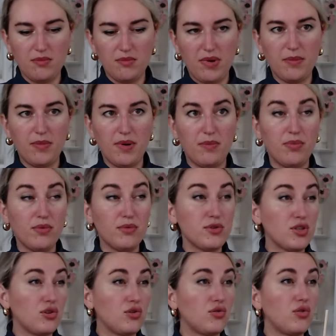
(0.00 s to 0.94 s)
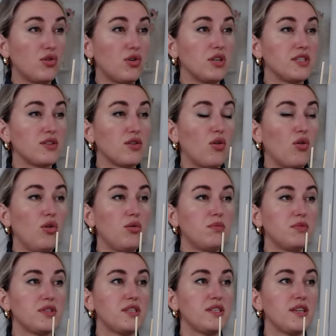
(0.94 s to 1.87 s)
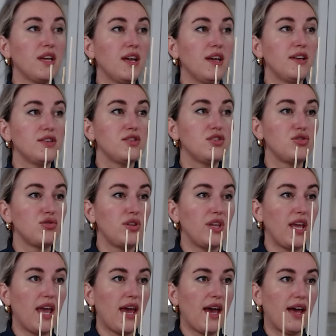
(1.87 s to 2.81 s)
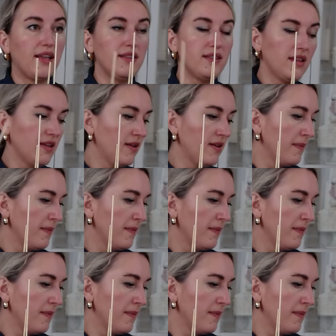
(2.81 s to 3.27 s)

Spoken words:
my bamboo skewer is almost to the end,